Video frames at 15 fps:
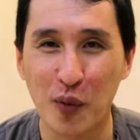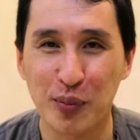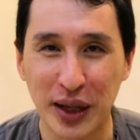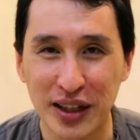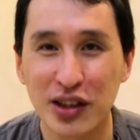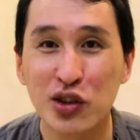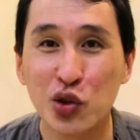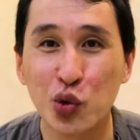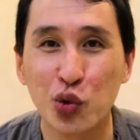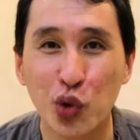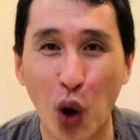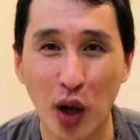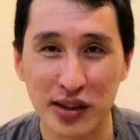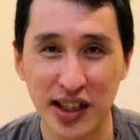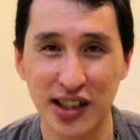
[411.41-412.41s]
being
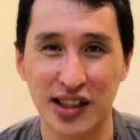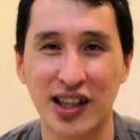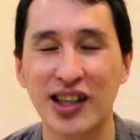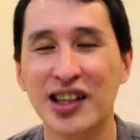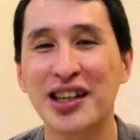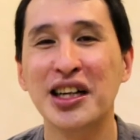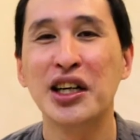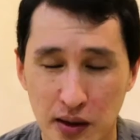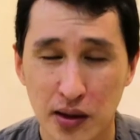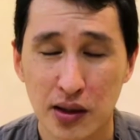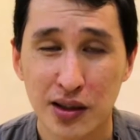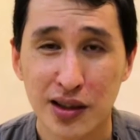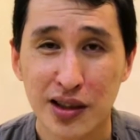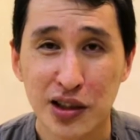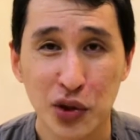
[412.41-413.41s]
neurotic.
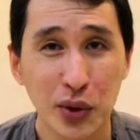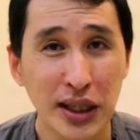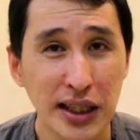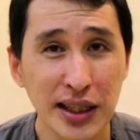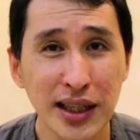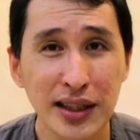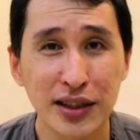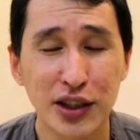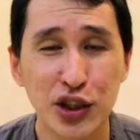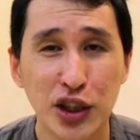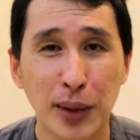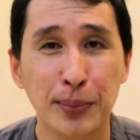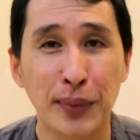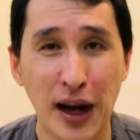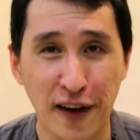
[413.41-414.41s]
So the
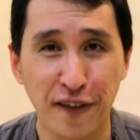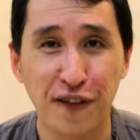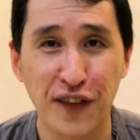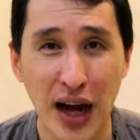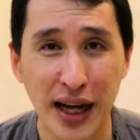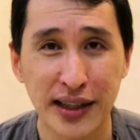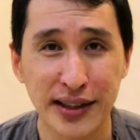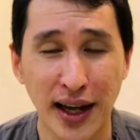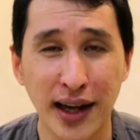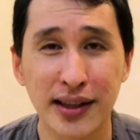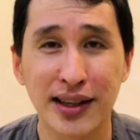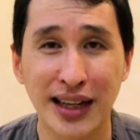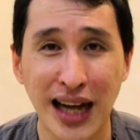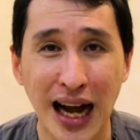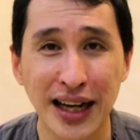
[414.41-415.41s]
ENTJ might find that
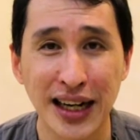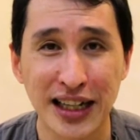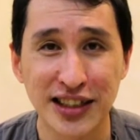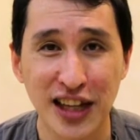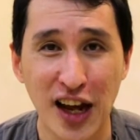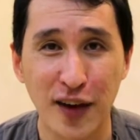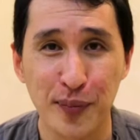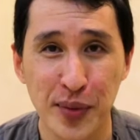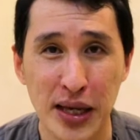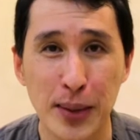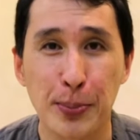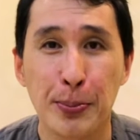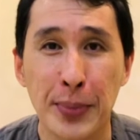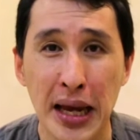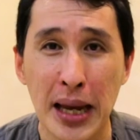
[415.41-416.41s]
the
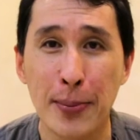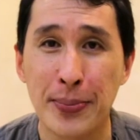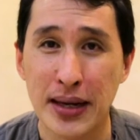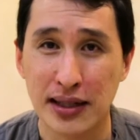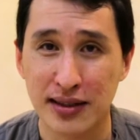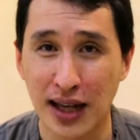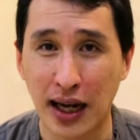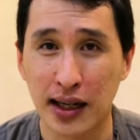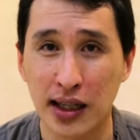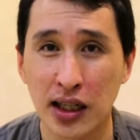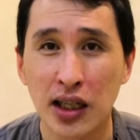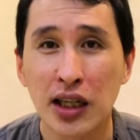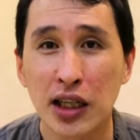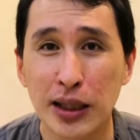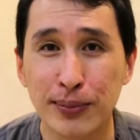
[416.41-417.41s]
ISFP may be
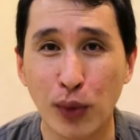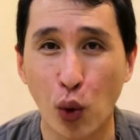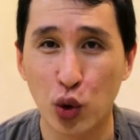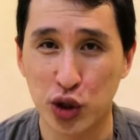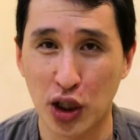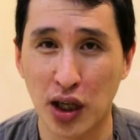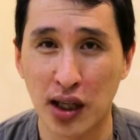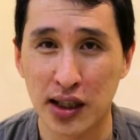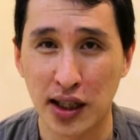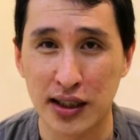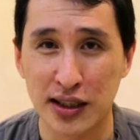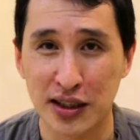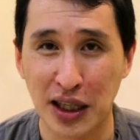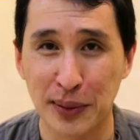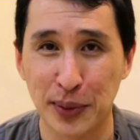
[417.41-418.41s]
slightly emotionally
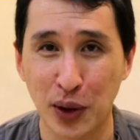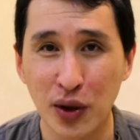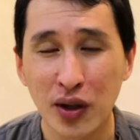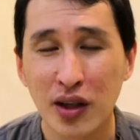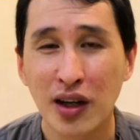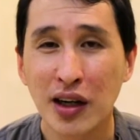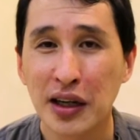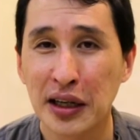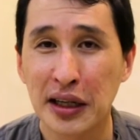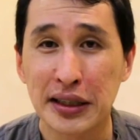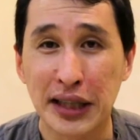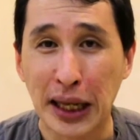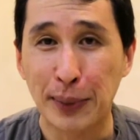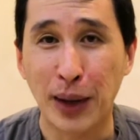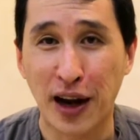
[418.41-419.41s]
unstable.
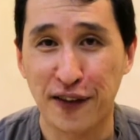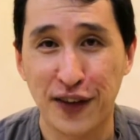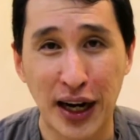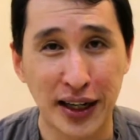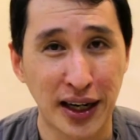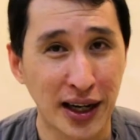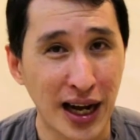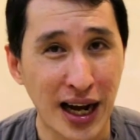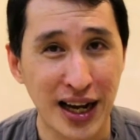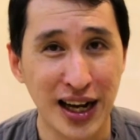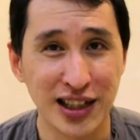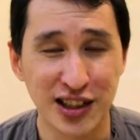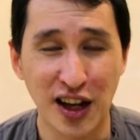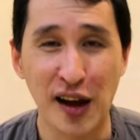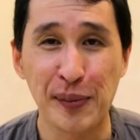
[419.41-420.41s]
They might find that the
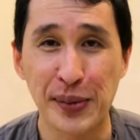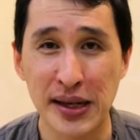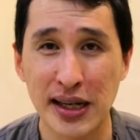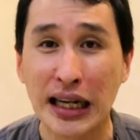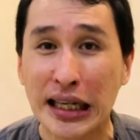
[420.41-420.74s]
ISFP